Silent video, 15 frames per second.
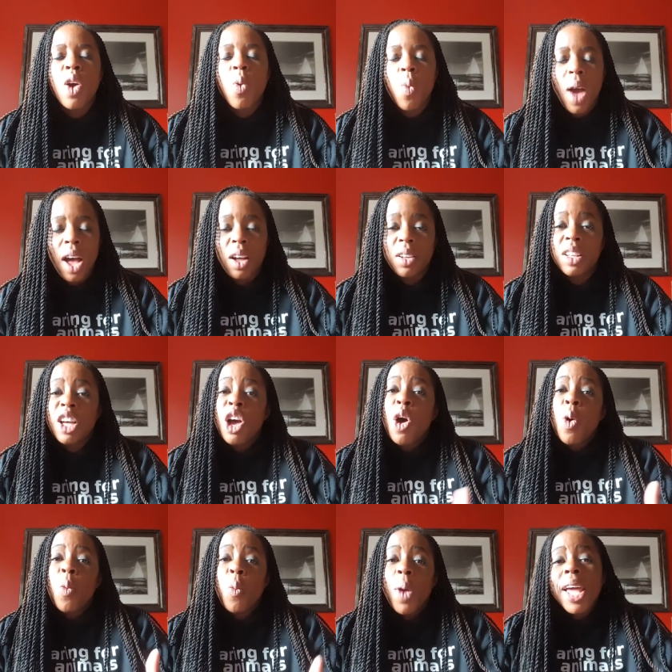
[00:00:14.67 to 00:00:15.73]
Well,
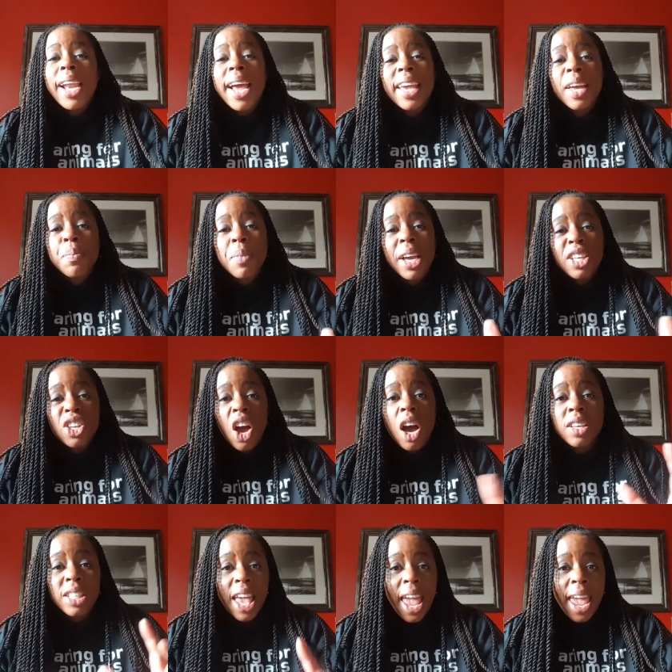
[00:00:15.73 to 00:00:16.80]
when I give my
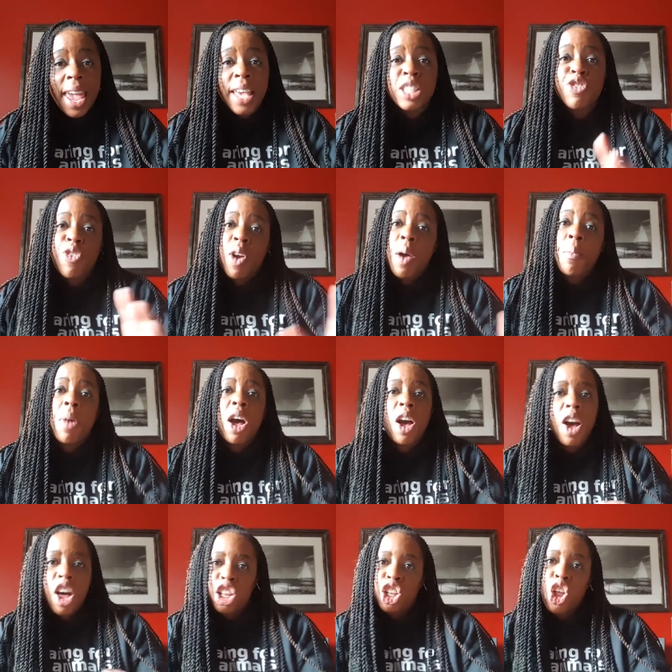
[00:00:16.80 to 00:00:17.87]
dogs eggs from
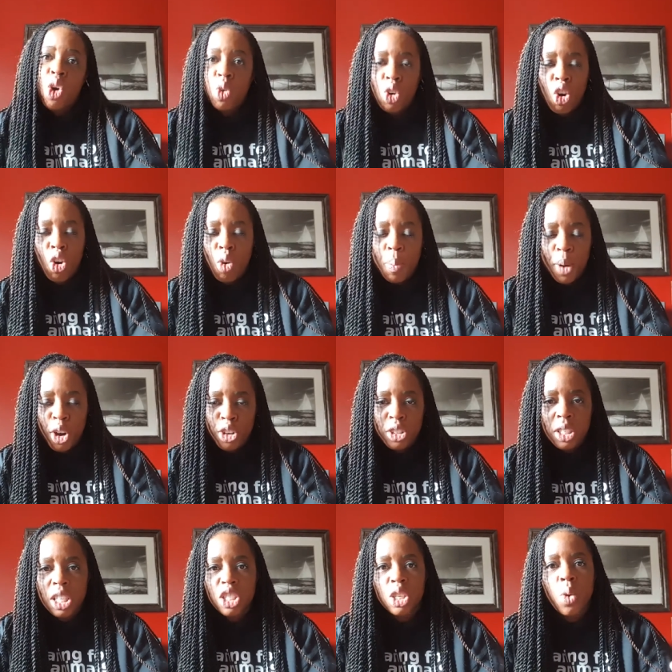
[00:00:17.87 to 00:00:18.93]
a local
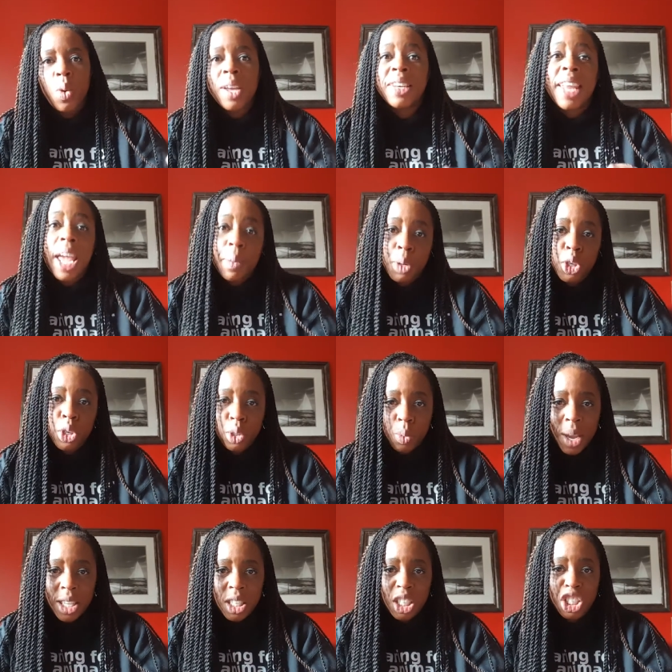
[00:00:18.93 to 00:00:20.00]
person, so a neighbor who's
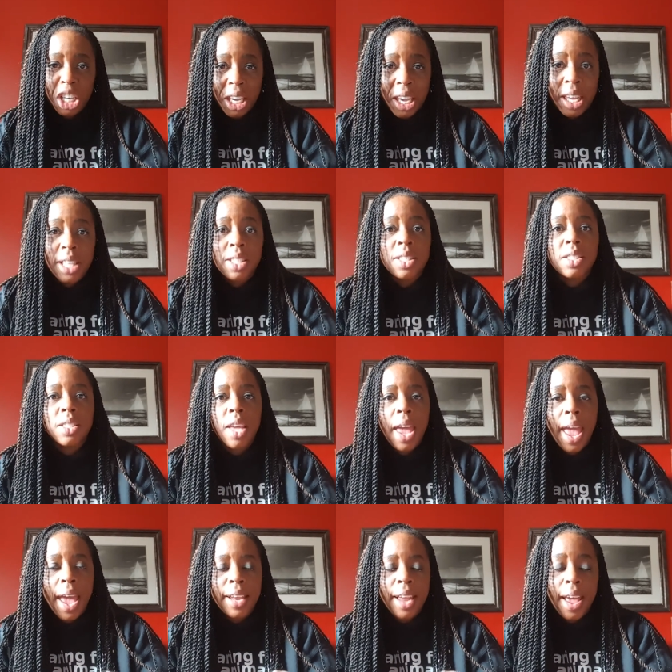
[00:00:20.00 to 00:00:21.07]
raising chickens
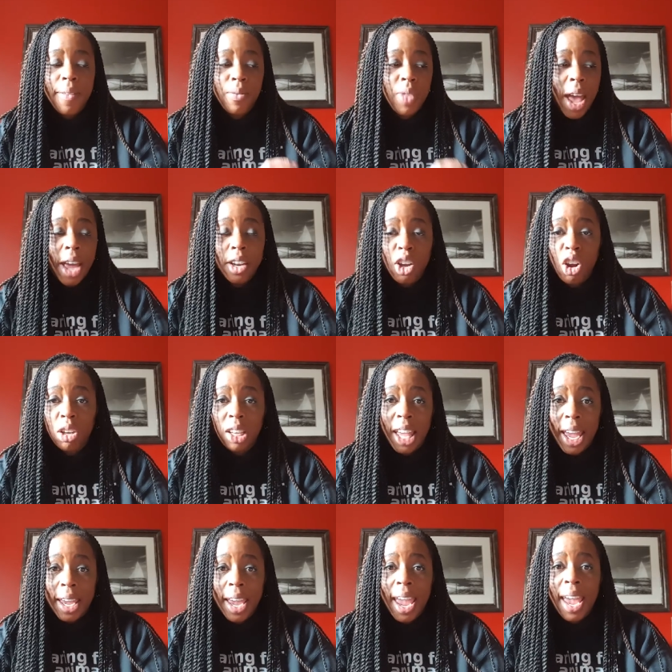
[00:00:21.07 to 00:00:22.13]
and that are
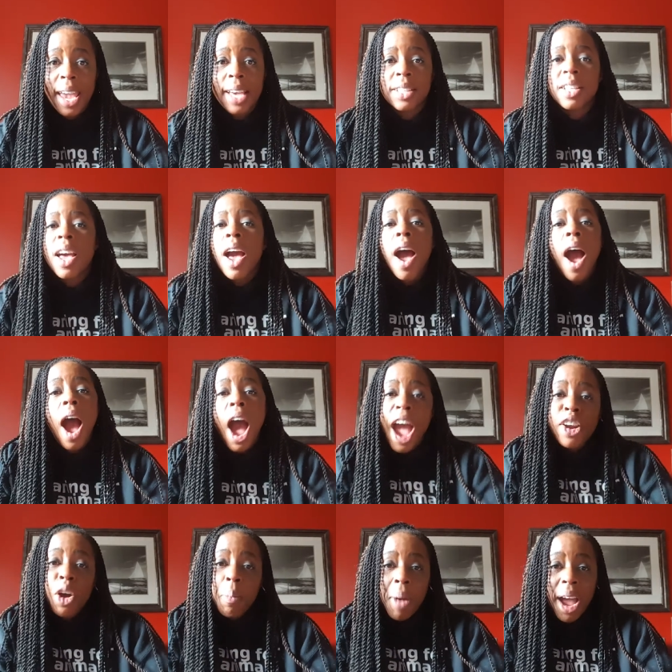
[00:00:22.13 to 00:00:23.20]
laying eggs, I
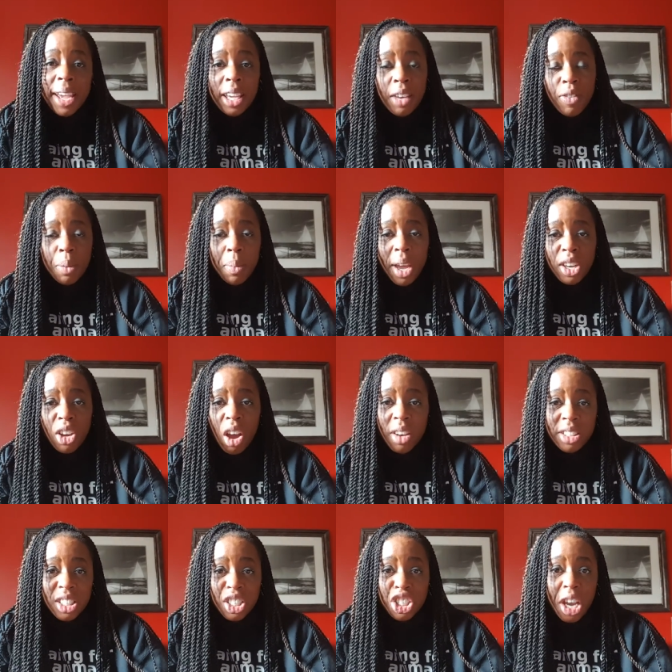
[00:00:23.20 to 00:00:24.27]
don't mind giving my
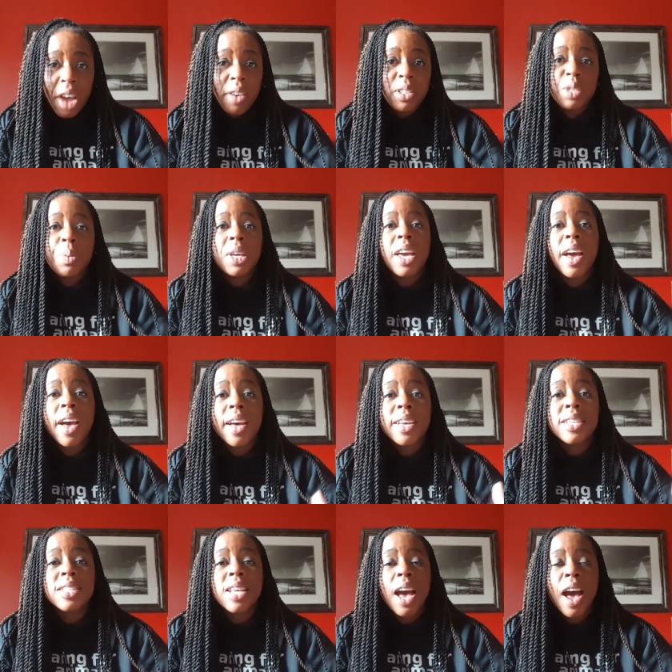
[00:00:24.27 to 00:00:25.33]
dogs the shells
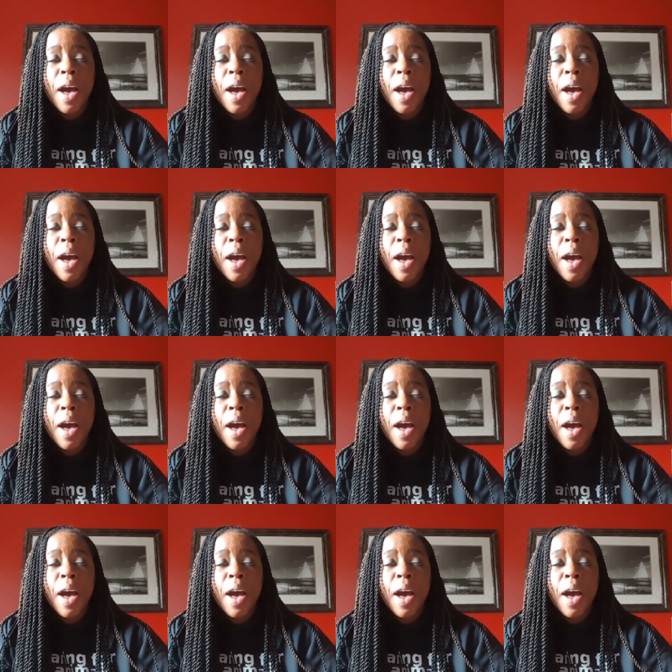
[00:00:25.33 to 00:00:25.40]
because